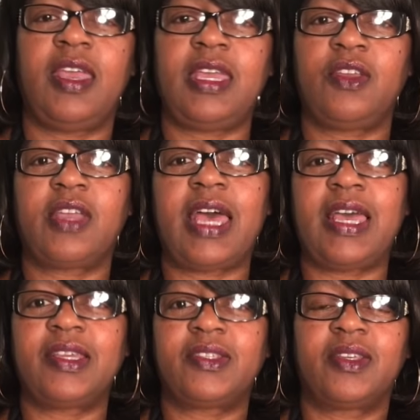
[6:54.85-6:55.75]
Hey you
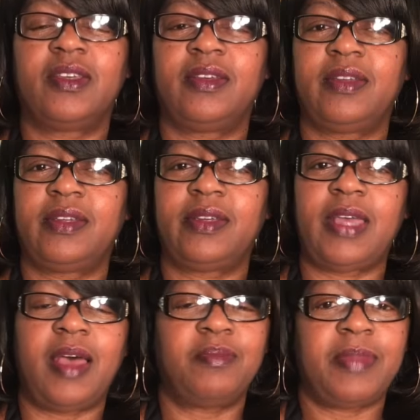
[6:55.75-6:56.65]
guys,
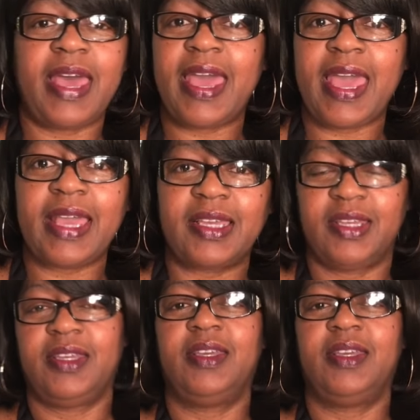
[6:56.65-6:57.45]
I'm back,